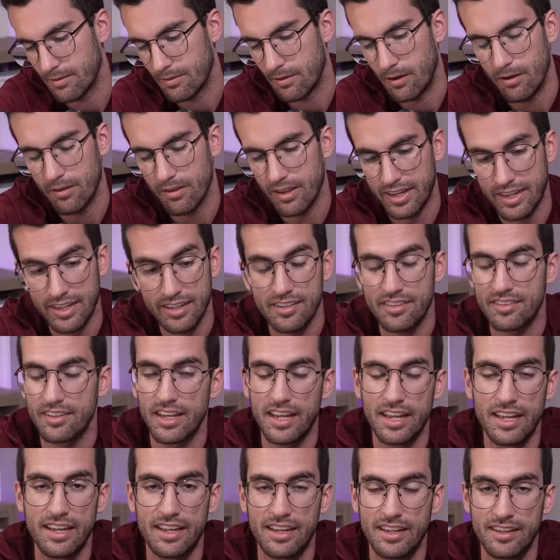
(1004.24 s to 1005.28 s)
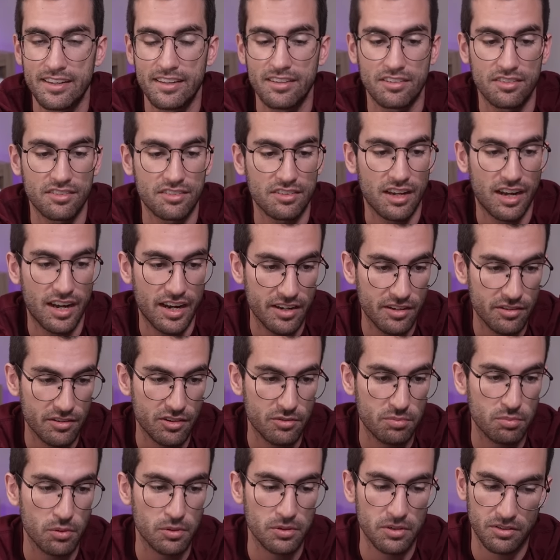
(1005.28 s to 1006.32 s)
all I can say is I know
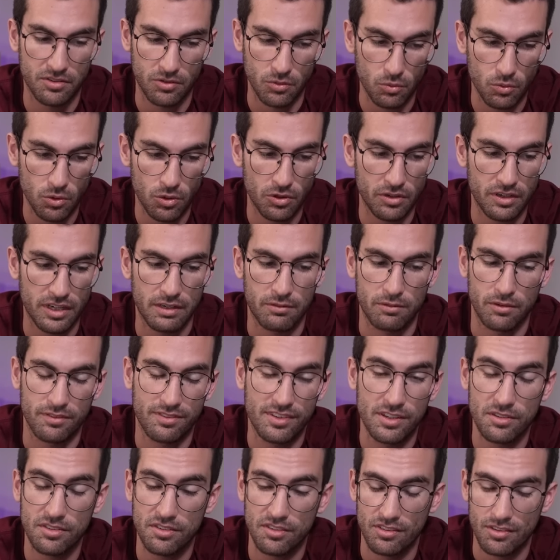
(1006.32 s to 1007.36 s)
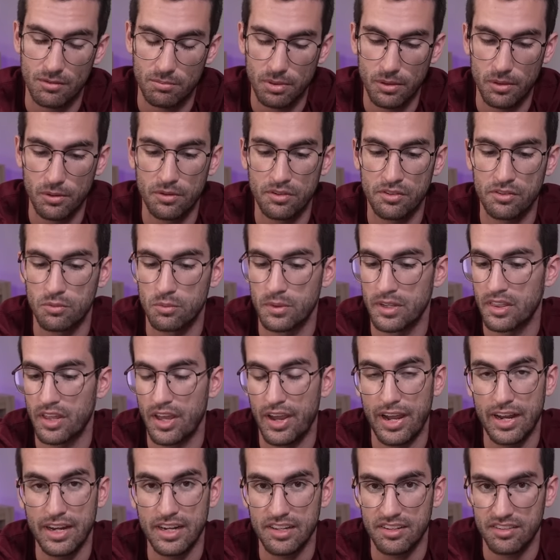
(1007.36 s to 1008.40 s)
this board doesn't work. It refuses to post with
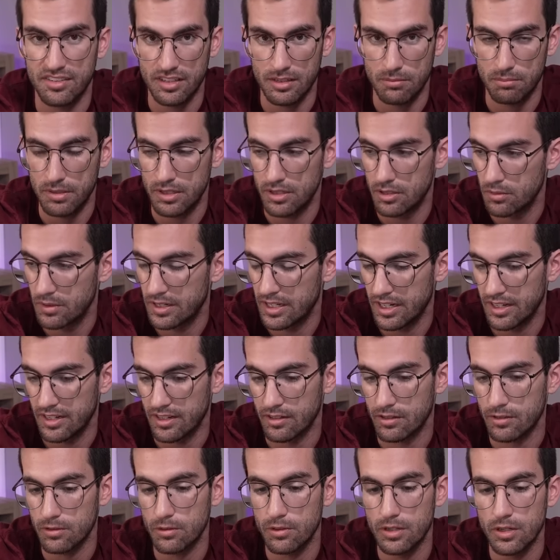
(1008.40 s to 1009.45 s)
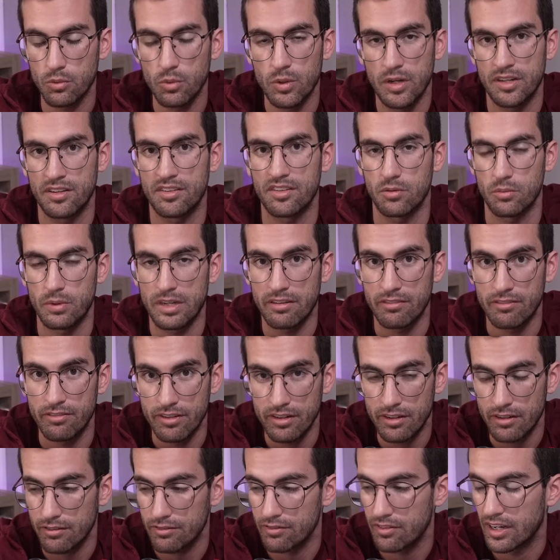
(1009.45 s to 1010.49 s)
any CPU in it, including ones that we have
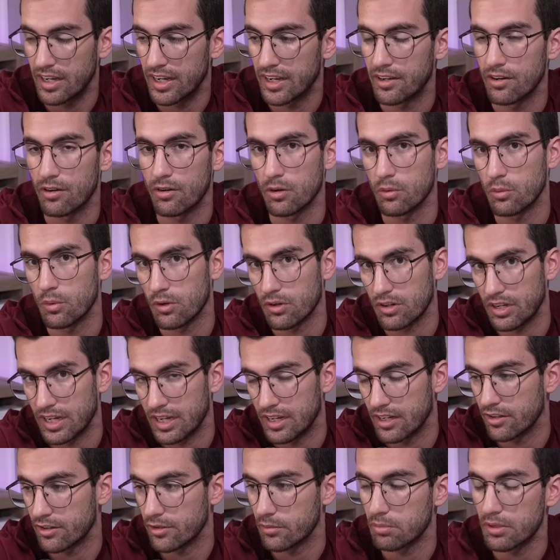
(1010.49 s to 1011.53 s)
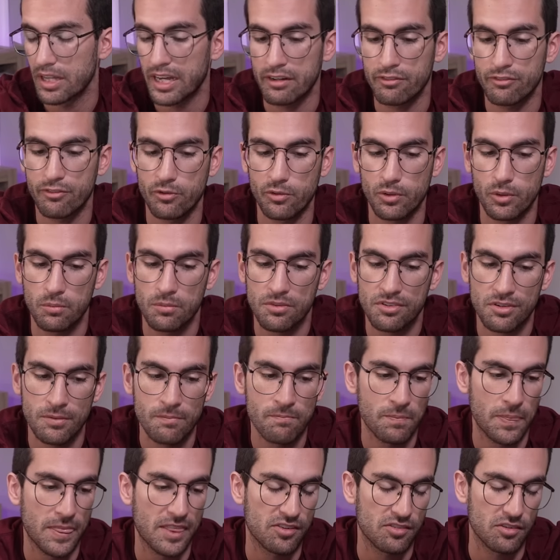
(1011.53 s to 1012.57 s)
verified are working in other platforms.
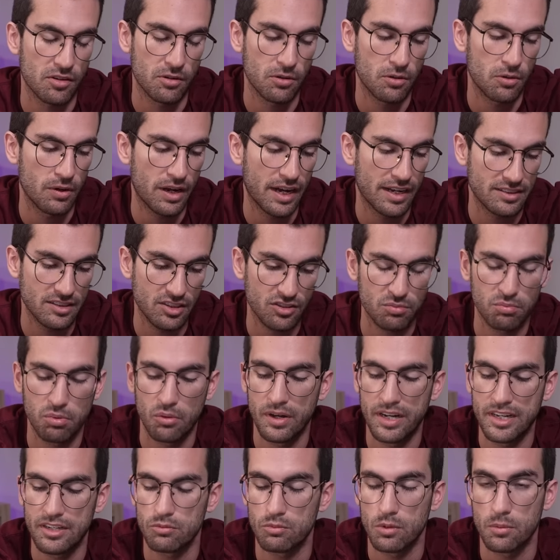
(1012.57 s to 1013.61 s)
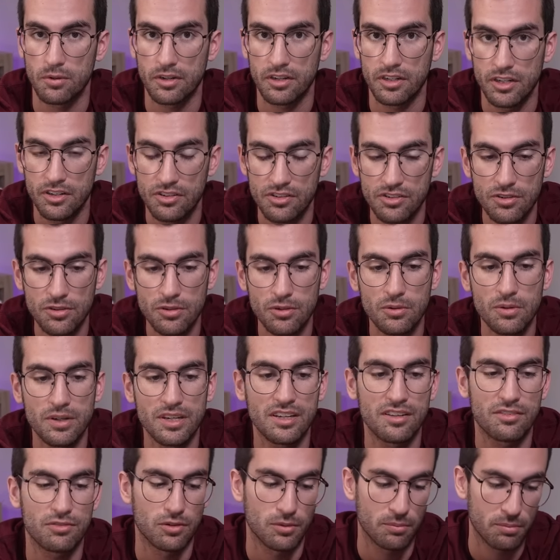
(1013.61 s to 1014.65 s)
So at this point, what we're going to do
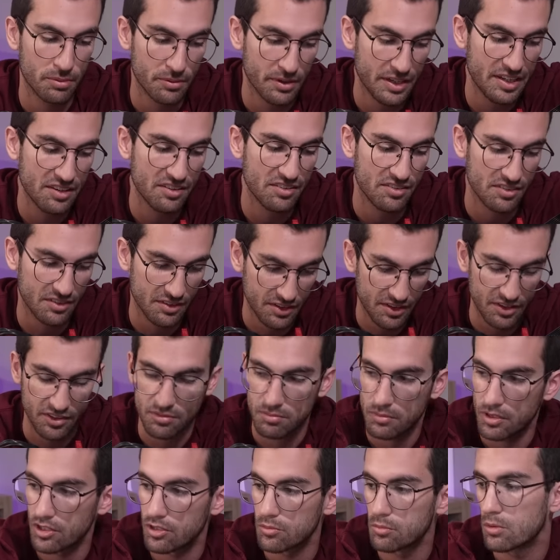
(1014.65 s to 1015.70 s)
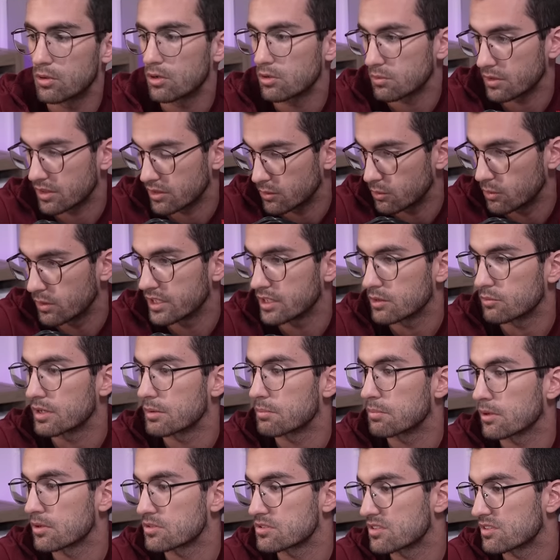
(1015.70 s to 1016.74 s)
is replace this motherboard with the one that we
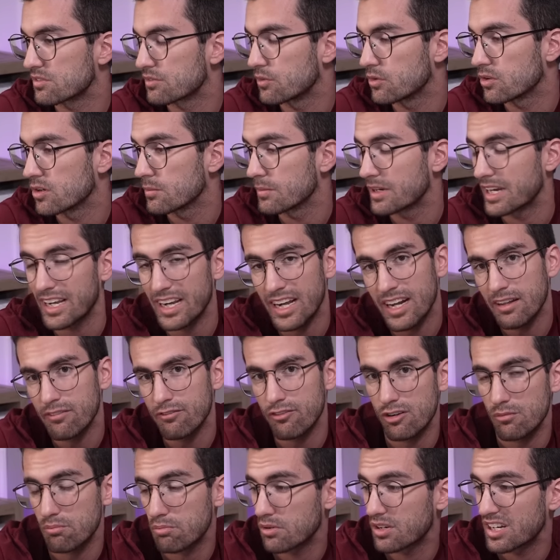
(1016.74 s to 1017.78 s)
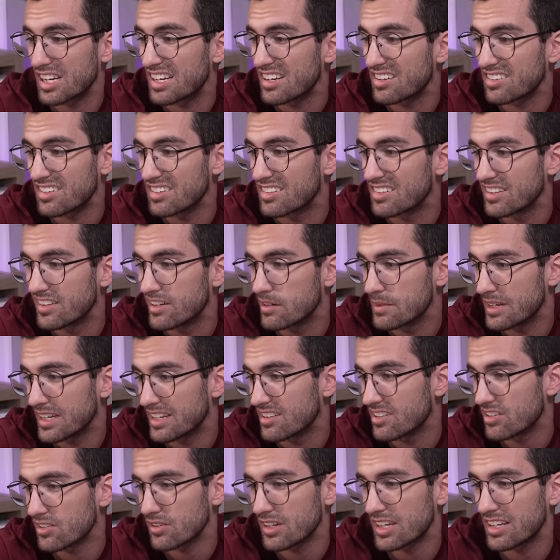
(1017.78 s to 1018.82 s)
purchased for him. And I got it for a pretty decent deal. I mean,
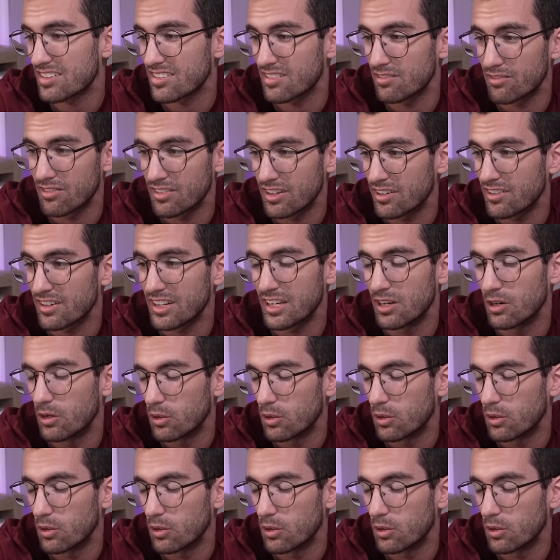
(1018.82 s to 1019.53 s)
considering it's a very